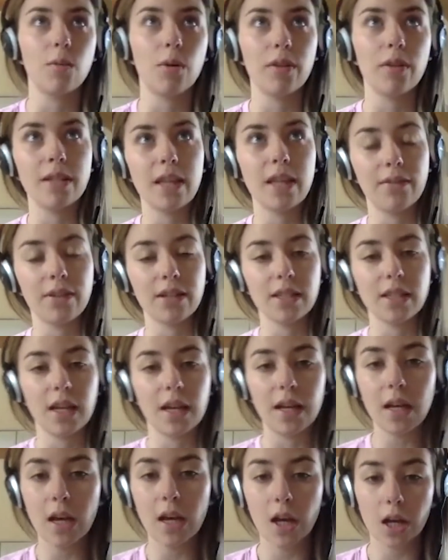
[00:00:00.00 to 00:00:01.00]
one that's having
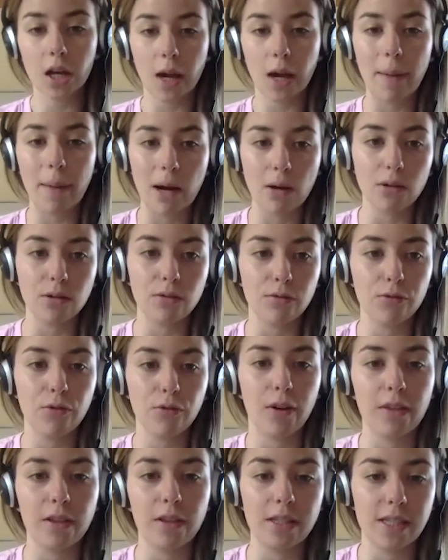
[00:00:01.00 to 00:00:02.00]
to come out and
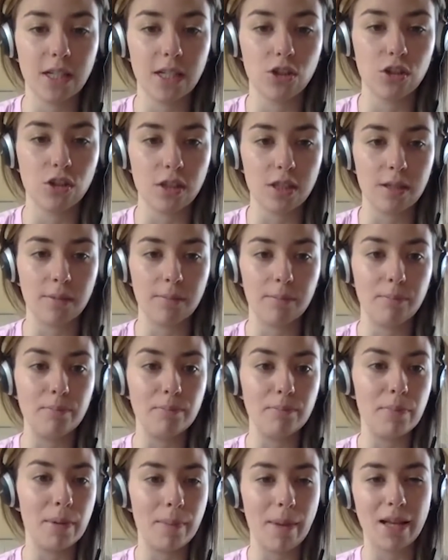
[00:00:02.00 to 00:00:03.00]
front the decisions and
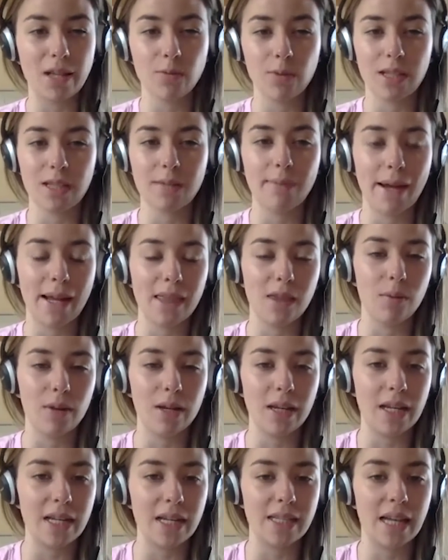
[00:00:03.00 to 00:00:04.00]
be made to explain them
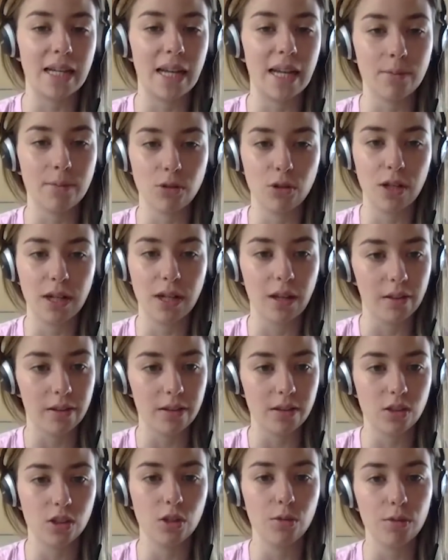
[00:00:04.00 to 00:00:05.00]
when he's had absolutely
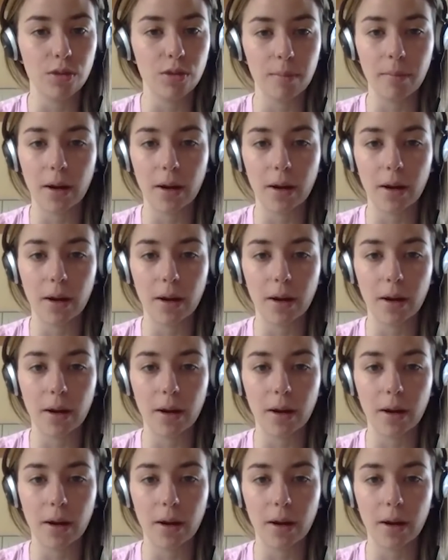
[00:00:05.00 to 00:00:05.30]
nothing to do with them